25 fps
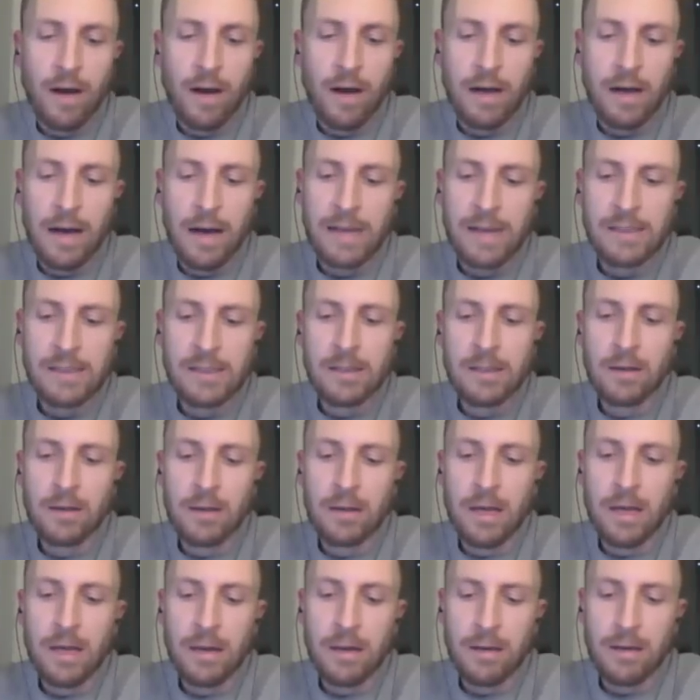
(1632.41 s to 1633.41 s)
I still
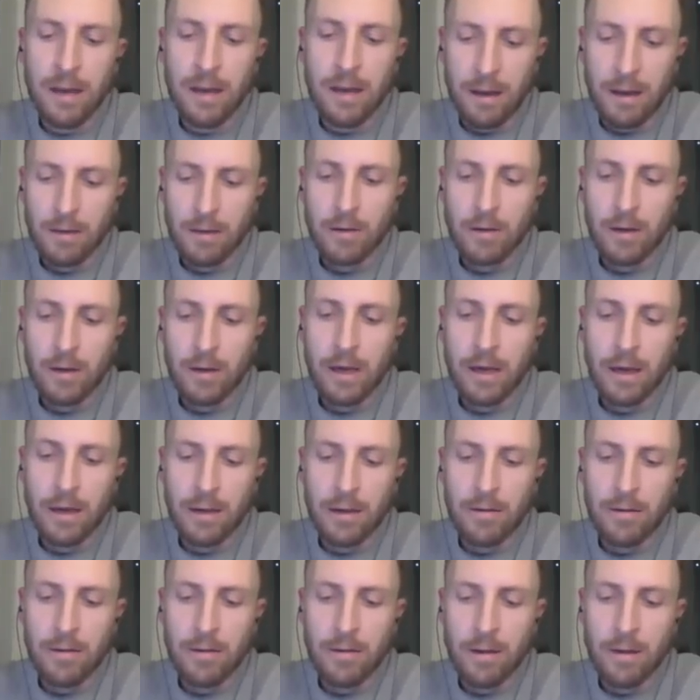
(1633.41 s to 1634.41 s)
think like looking
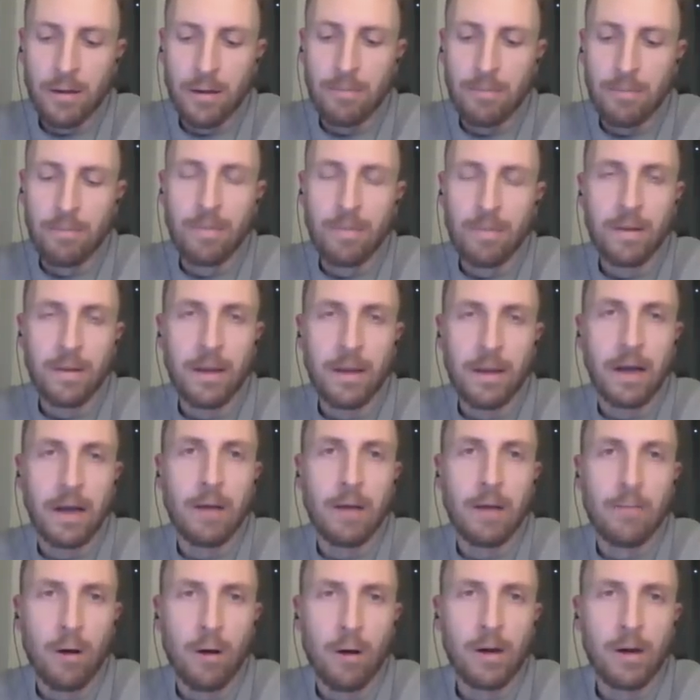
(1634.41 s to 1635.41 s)
at a
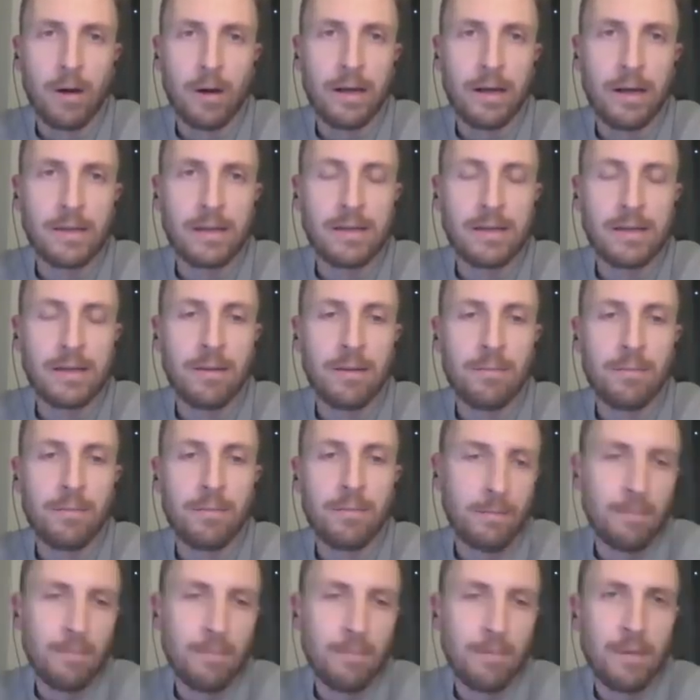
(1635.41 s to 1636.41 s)
market is going to
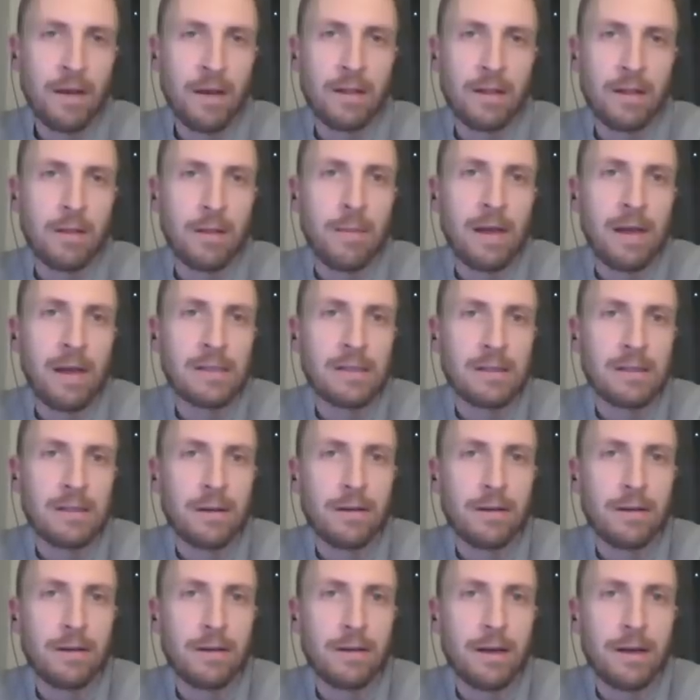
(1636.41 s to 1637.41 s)
be the best
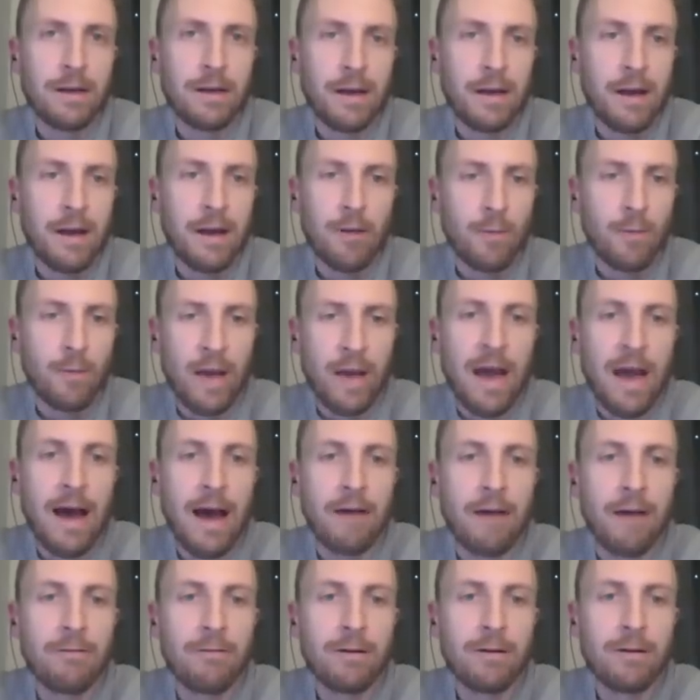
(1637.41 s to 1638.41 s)
indicator we
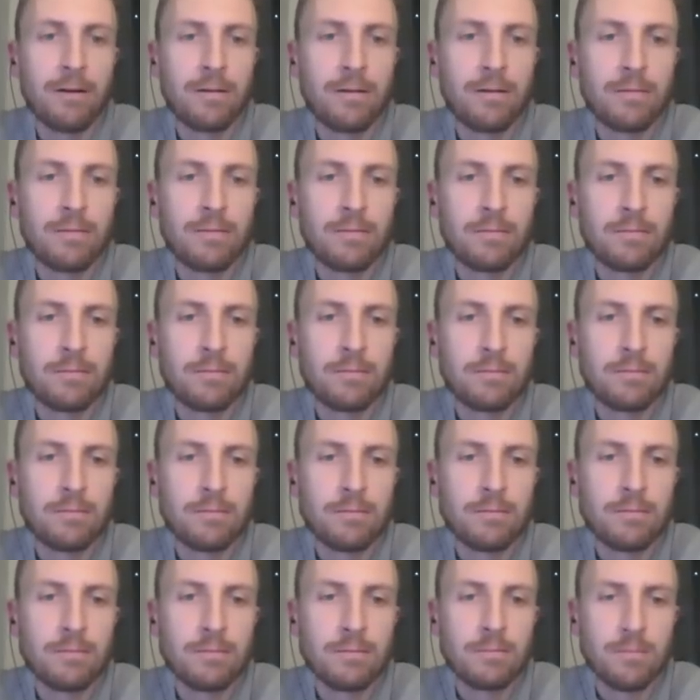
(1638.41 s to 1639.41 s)
have.
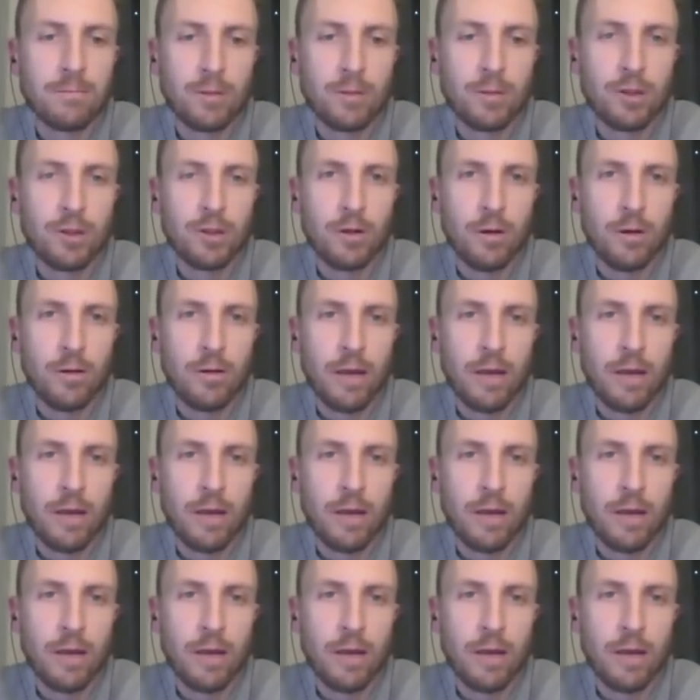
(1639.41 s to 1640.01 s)
Would you agree with that?